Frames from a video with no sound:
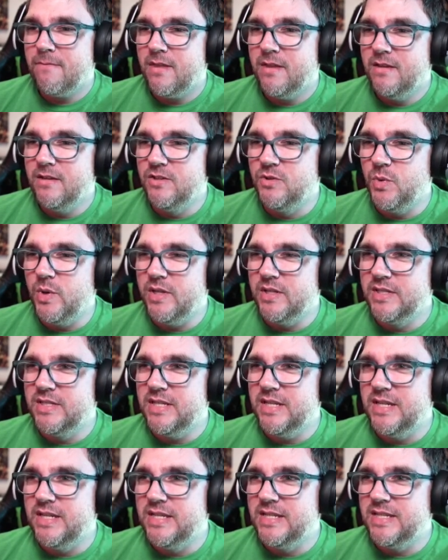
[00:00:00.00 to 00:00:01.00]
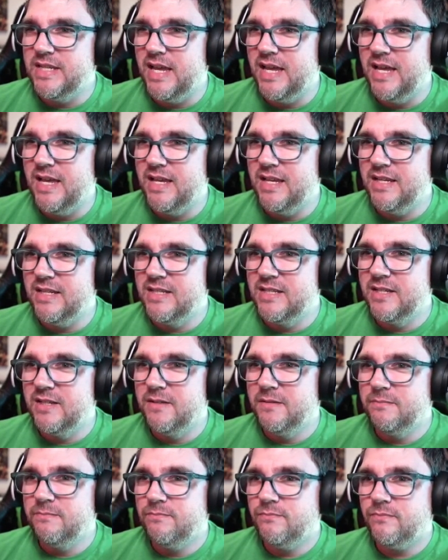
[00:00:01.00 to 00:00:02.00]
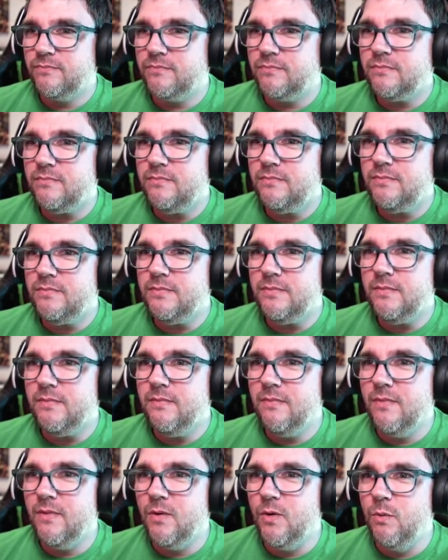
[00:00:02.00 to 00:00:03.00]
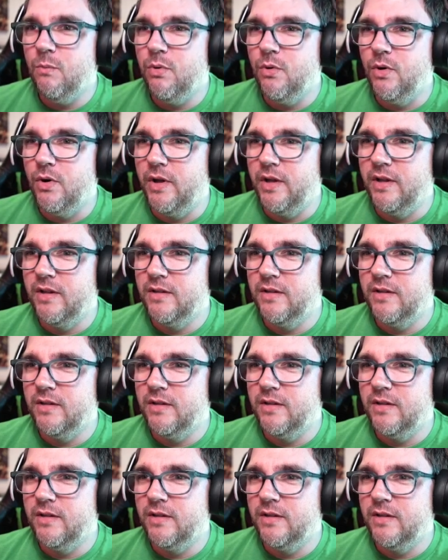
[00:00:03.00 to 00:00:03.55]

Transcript: Dwells in his eyes. Oh boy.